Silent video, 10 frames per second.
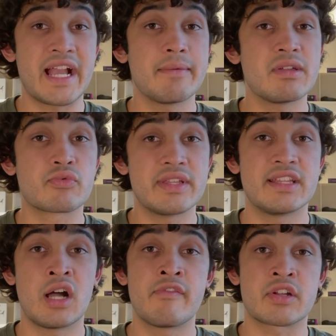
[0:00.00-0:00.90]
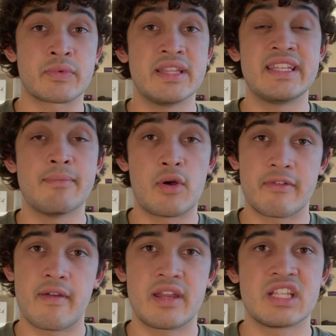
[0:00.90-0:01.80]
can be really tough and really
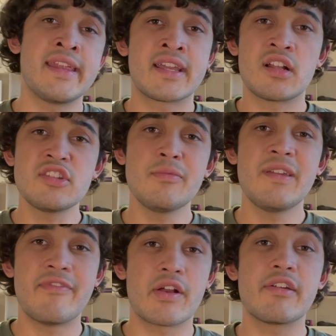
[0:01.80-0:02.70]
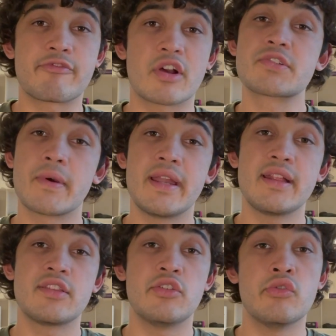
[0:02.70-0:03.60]
demotivating. And it can also be very
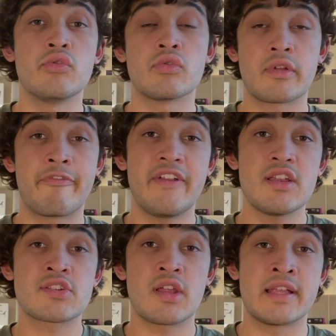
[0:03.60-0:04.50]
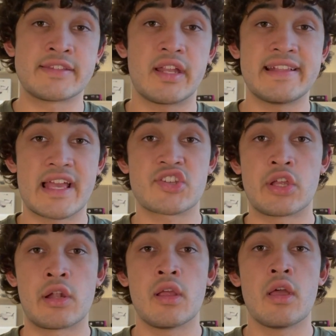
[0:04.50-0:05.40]
frustrating to finish a study
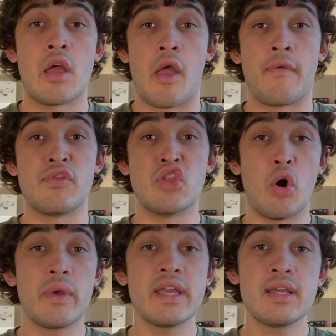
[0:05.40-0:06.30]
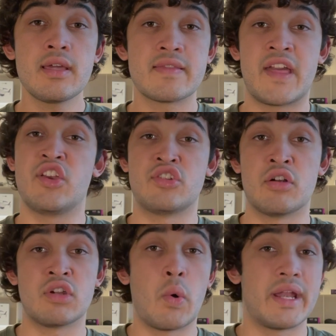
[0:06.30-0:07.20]
session knowing that you
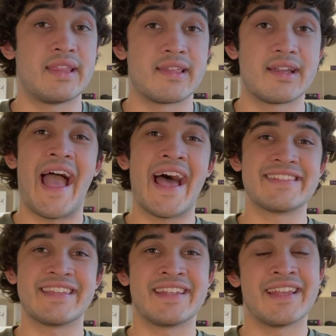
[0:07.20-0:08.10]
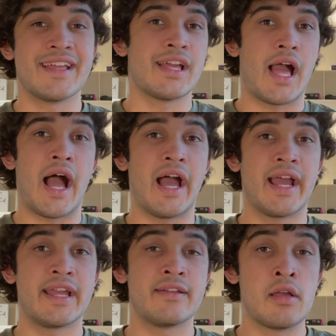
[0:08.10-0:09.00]
don't know anything. As in,
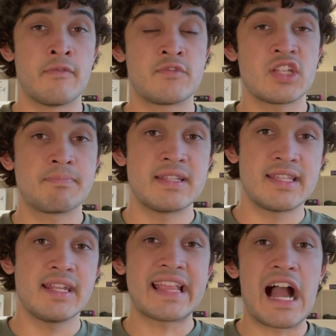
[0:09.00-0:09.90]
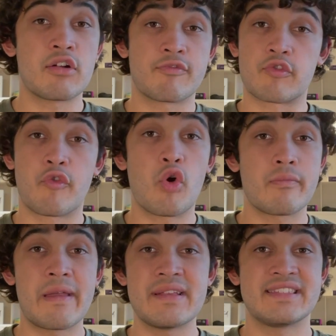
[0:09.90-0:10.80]
I just been sitting down for 4,
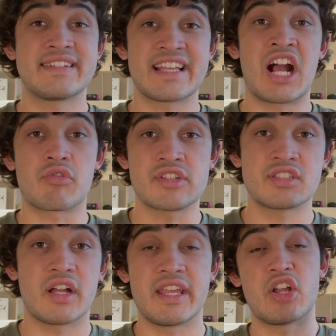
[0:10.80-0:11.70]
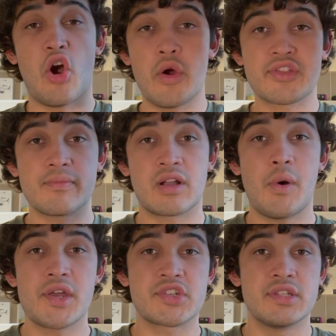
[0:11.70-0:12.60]
maybe 6 hours studying, going through my
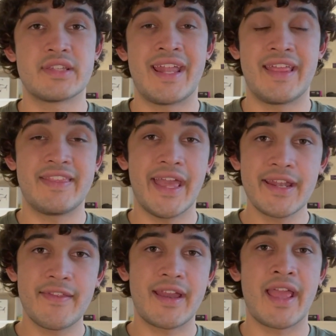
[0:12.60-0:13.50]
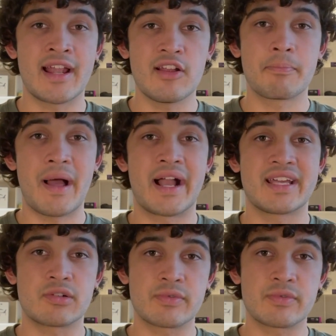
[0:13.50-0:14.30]
questions. And at the end of the day, I look back and I